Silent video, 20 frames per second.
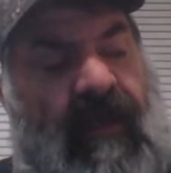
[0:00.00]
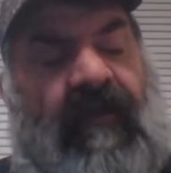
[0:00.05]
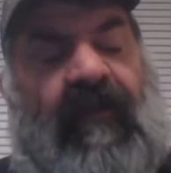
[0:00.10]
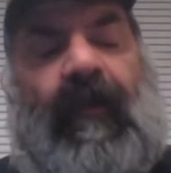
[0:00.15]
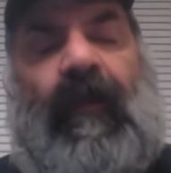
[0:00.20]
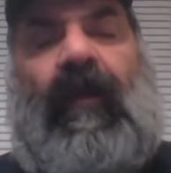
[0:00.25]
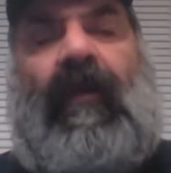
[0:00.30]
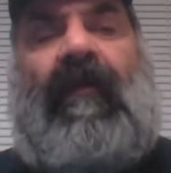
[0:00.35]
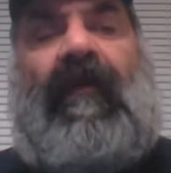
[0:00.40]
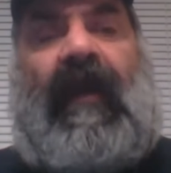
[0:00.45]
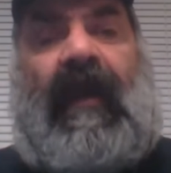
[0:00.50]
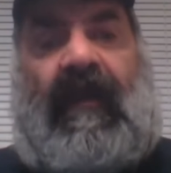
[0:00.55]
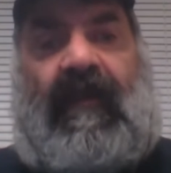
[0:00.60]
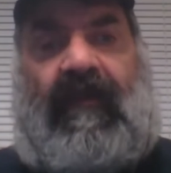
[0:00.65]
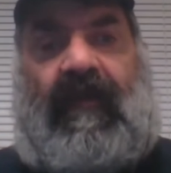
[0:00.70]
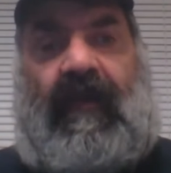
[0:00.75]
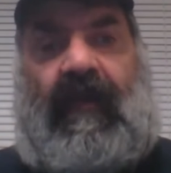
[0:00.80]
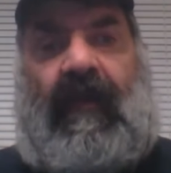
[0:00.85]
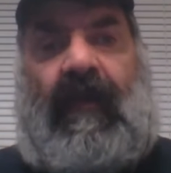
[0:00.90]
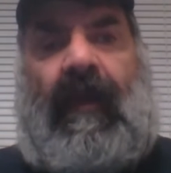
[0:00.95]
it's
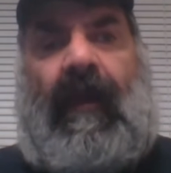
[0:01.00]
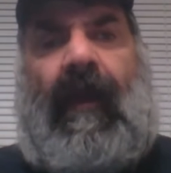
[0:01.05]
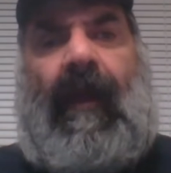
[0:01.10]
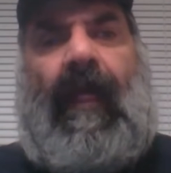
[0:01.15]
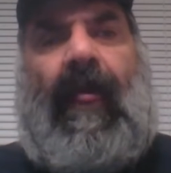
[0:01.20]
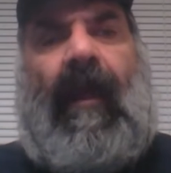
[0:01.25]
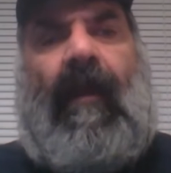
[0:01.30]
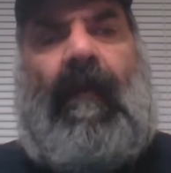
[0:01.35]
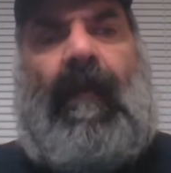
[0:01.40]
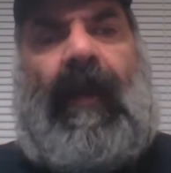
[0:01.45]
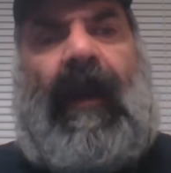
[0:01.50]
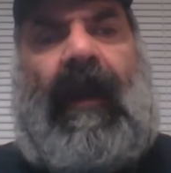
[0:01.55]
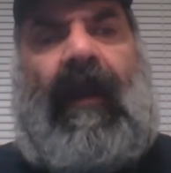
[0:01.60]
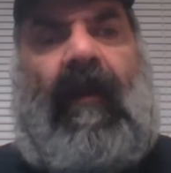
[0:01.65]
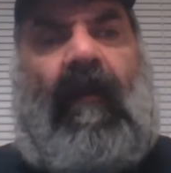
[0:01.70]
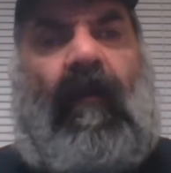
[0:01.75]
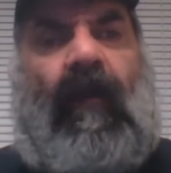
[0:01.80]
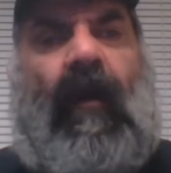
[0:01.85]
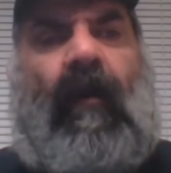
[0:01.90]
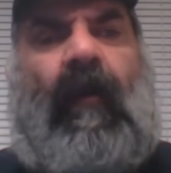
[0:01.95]
movies.
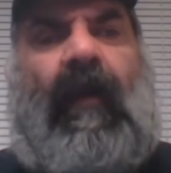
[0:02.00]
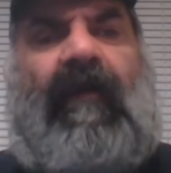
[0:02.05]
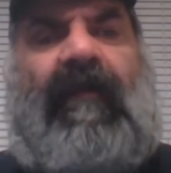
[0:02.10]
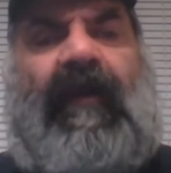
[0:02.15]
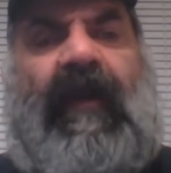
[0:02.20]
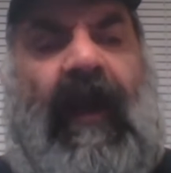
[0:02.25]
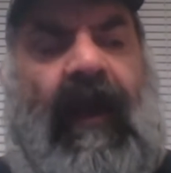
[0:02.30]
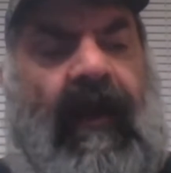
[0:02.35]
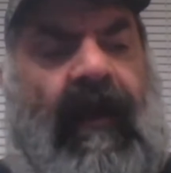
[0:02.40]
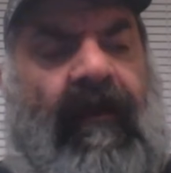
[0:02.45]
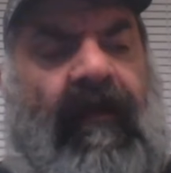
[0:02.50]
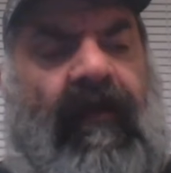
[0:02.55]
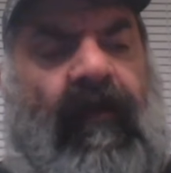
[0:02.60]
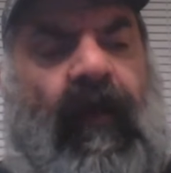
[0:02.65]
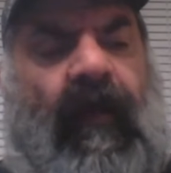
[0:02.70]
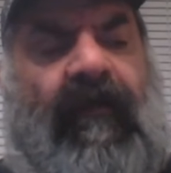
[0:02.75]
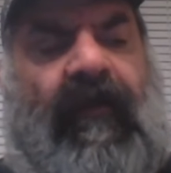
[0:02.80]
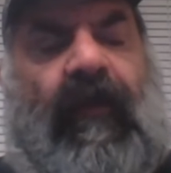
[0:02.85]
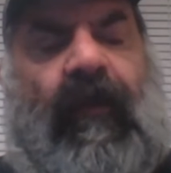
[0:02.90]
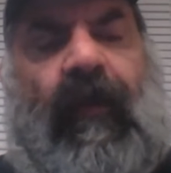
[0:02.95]
But what we've done
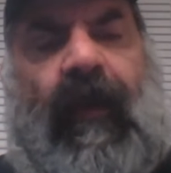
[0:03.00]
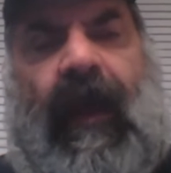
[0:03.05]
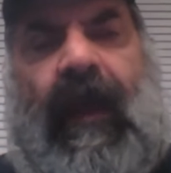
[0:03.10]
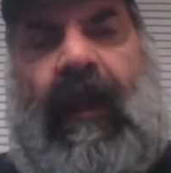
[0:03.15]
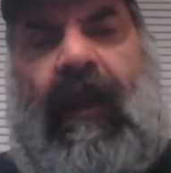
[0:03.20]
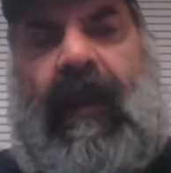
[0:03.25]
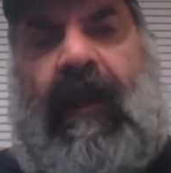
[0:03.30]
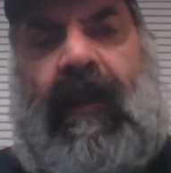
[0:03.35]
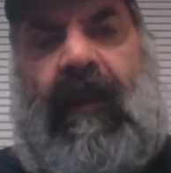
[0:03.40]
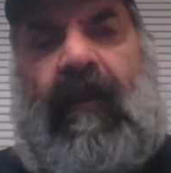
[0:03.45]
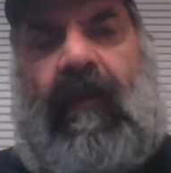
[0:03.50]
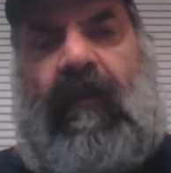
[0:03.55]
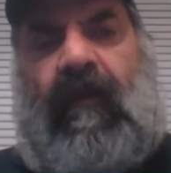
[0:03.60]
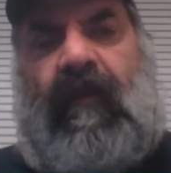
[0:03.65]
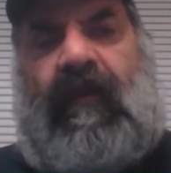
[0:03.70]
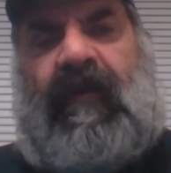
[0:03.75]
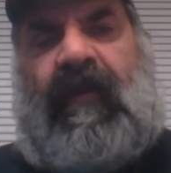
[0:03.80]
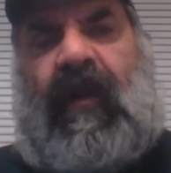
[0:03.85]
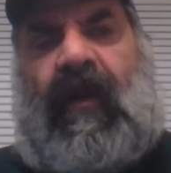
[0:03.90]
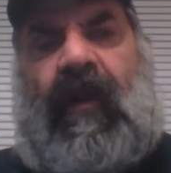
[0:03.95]
is we've created
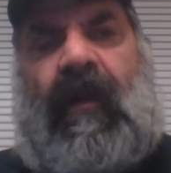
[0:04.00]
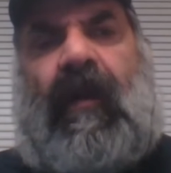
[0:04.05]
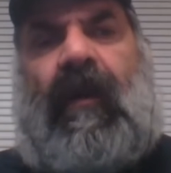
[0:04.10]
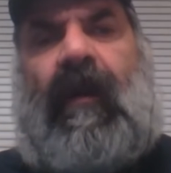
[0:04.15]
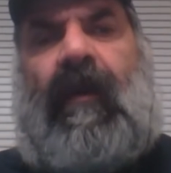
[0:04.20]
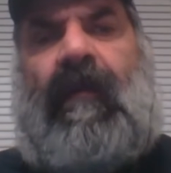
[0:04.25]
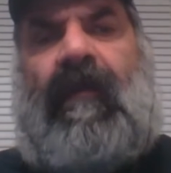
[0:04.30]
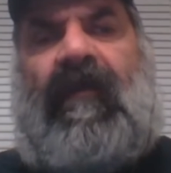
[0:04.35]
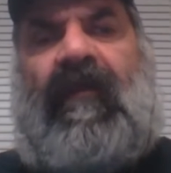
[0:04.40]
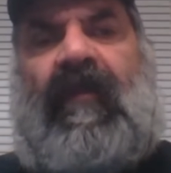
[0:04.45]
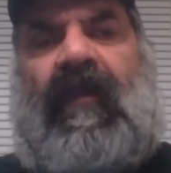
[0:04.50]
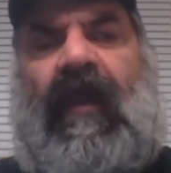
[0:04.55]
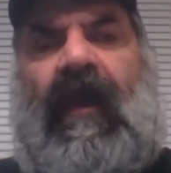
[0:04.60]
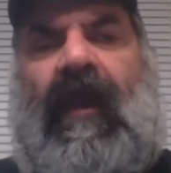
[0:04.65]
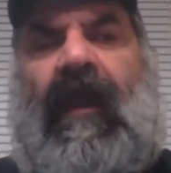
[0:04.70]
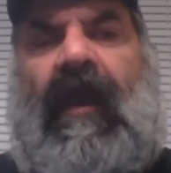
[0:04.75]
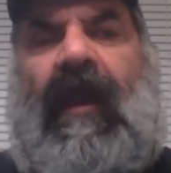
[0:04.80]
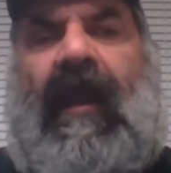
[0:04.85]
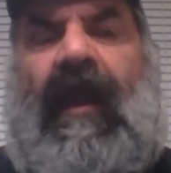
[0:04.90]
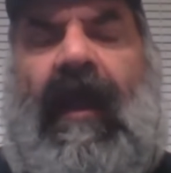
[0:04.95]
terms
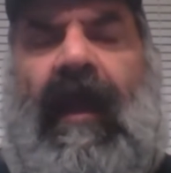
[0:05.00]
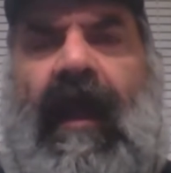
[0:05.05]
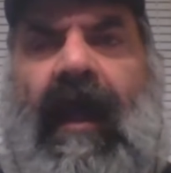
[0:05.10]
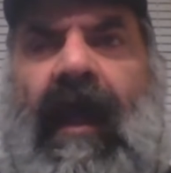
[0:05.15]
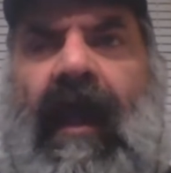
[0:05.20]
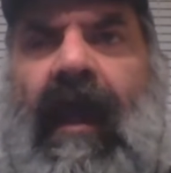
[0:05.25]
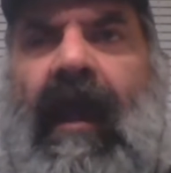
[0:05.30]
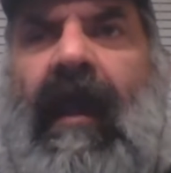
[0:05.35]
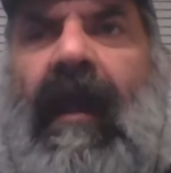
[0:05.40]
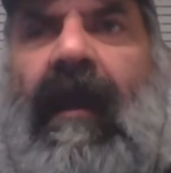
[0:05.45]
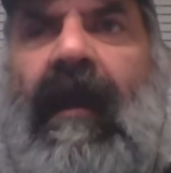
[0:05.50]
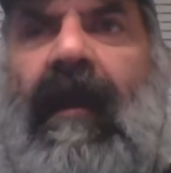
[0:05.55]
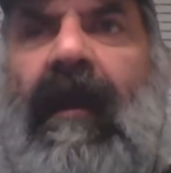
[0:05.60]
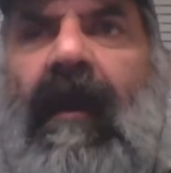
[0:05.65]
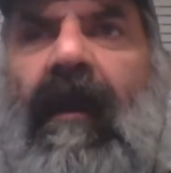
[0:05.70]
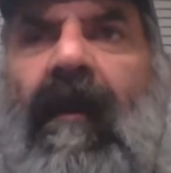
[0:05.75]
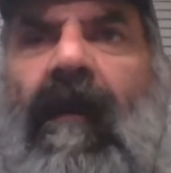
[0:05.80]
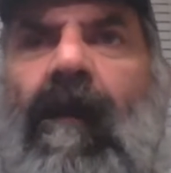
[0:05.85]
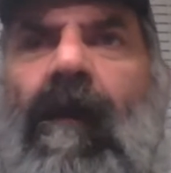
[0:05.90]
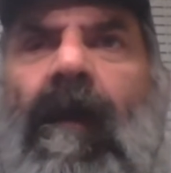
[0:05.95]
and